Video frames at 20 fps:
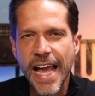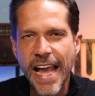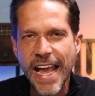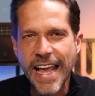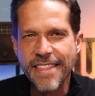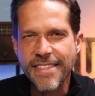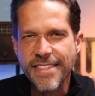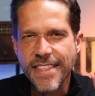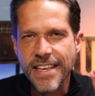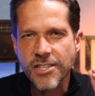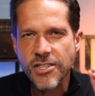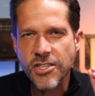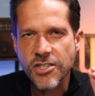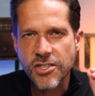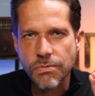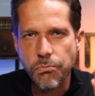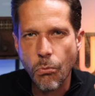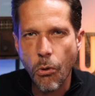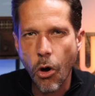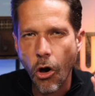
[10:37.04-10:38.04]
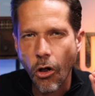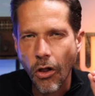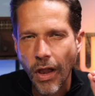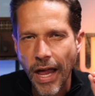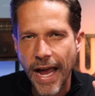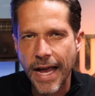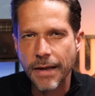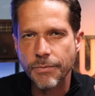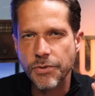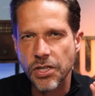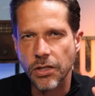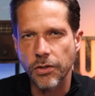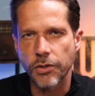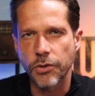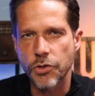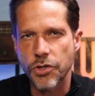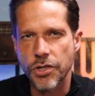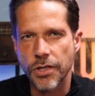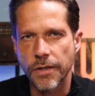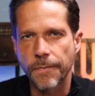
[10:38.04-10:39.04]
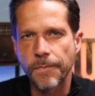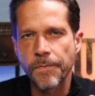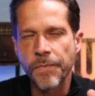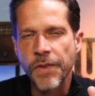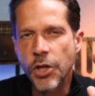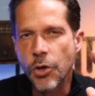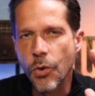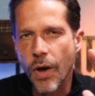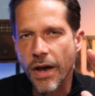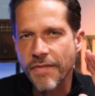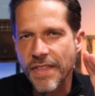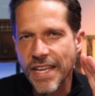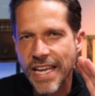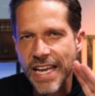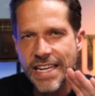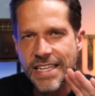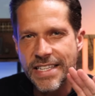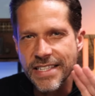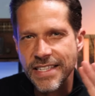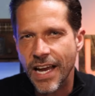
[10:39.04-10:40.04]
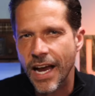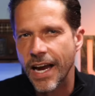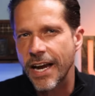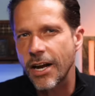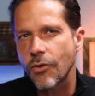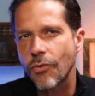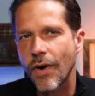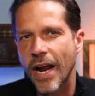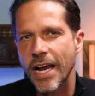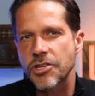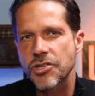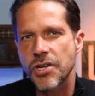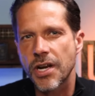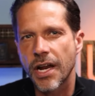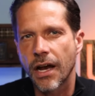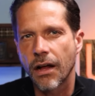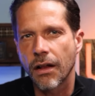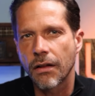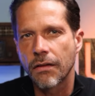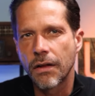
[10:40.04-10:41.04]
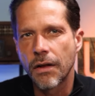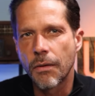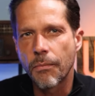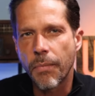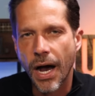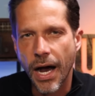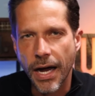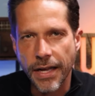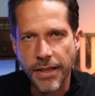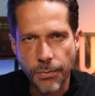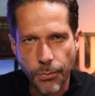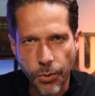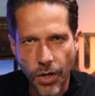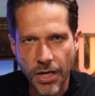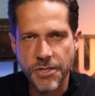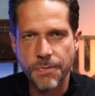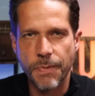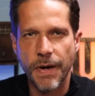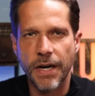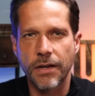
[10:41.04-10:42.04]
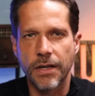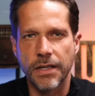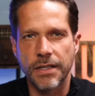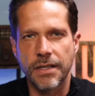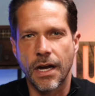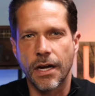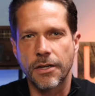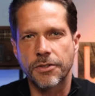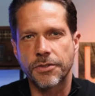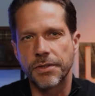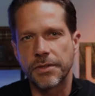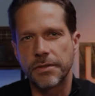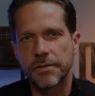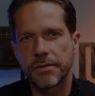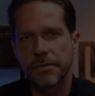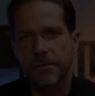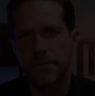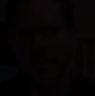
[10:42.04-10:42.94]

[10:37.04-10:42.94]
In this small absolution, you have the entire rationale behind the prosperity doctrine.